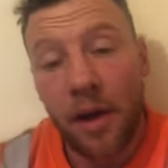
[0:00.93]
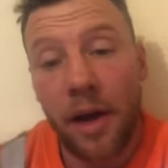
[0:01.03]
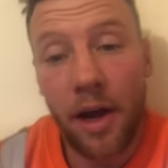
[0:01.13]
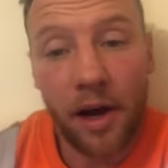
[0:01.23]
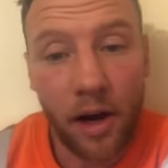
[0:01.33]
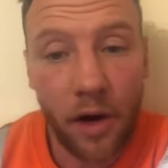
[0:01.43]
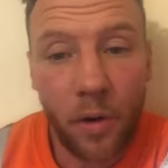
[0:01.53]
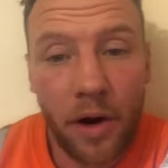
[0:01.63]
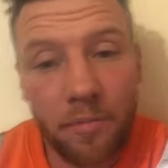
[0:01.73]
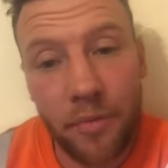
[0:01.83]

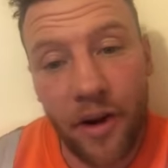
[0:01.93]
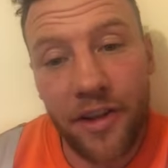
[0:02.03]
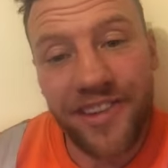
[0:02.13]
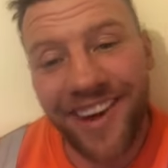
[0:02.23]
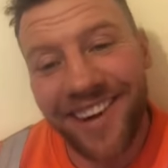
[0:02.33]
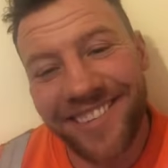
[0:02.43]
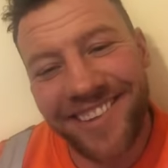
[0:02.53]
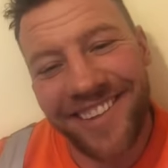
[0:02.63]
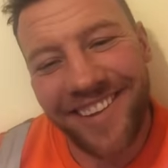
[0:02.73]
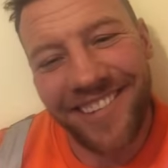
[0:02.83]
Hello, brothers and
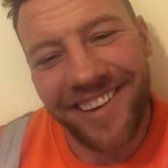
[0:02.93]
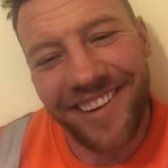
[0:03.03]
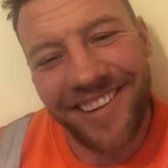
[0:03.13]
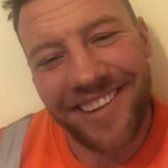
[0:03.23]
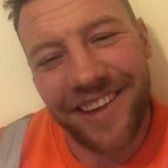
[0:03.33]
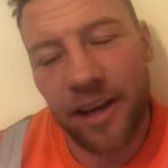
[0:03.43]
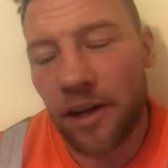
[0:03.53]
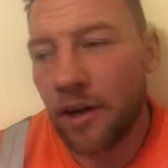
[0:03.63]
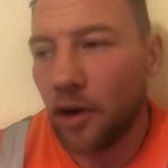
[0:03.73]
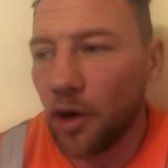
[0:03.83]
sisters.
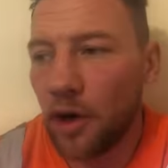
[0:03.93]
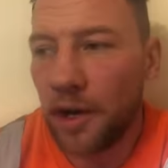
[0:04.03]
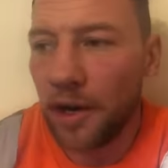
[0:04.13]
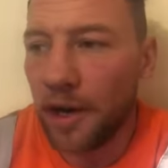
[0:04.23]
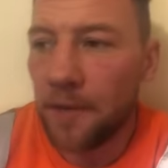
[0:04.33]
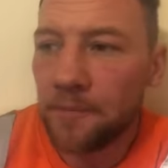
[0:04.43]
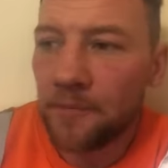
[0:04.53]
Okay.